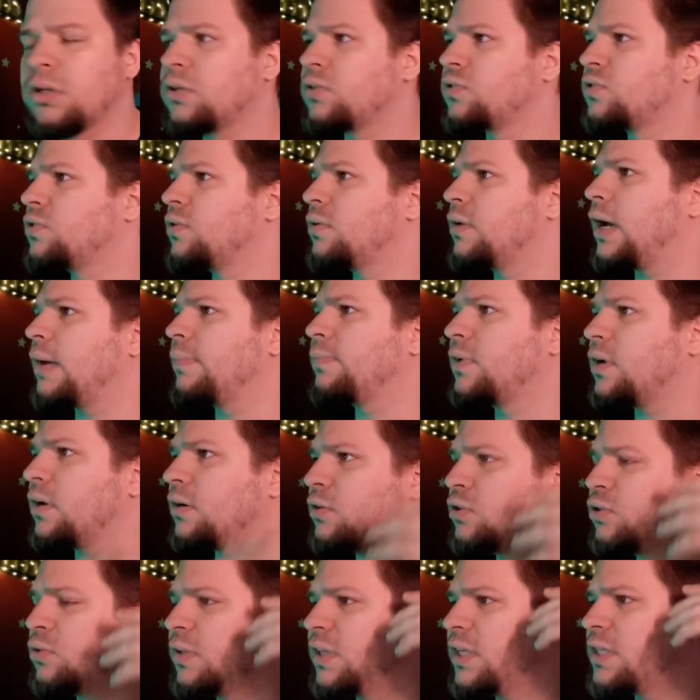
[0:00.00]
So I'm
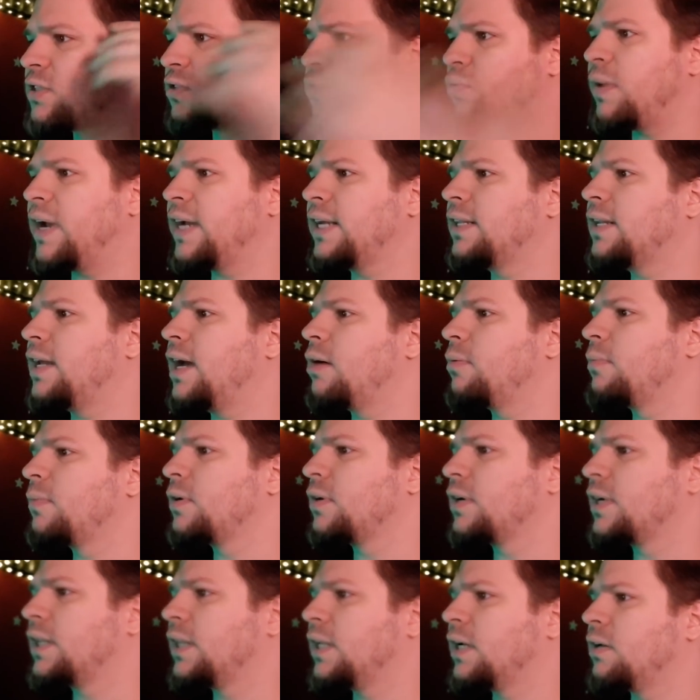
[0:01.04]
gonna do this right now. I'm
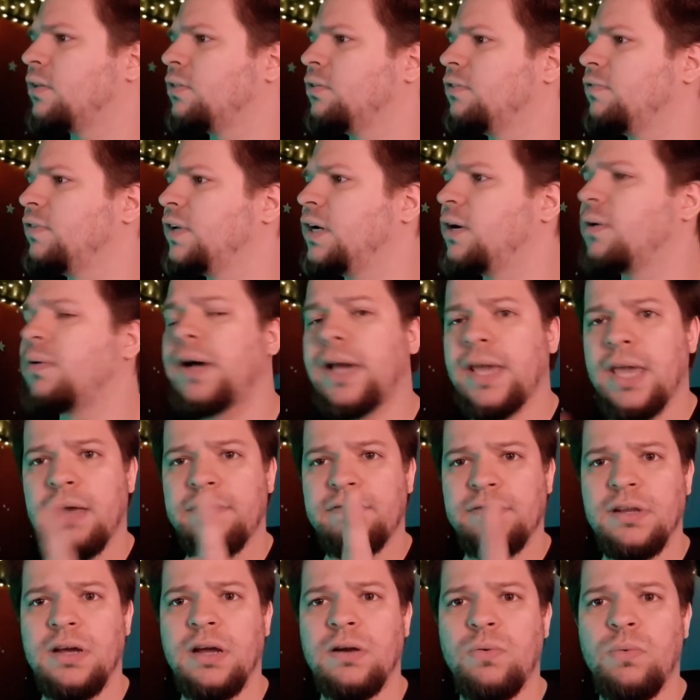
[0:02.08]
gonna click on the video. I
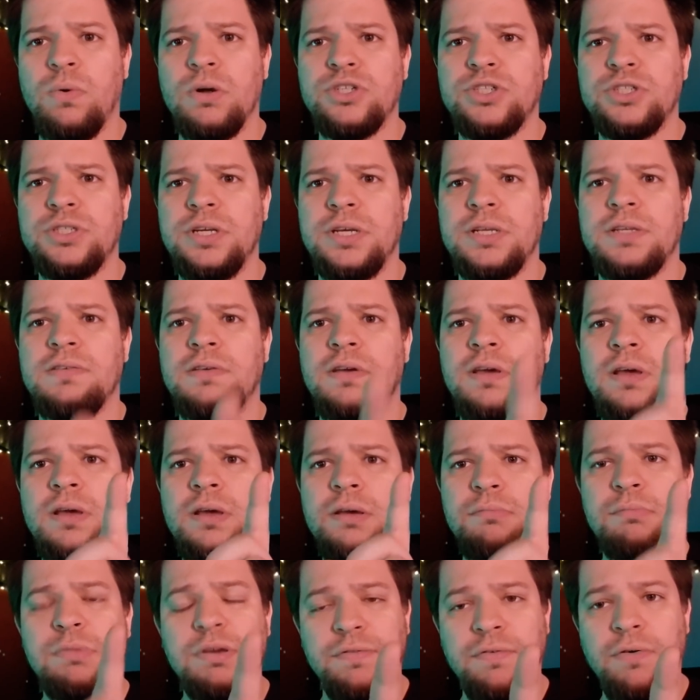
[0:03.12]
have not watched it
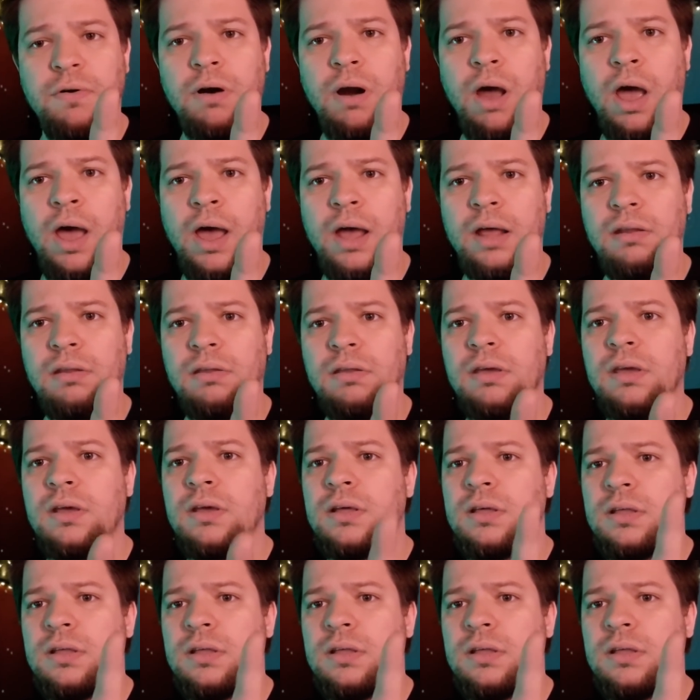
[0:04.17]
beforehand.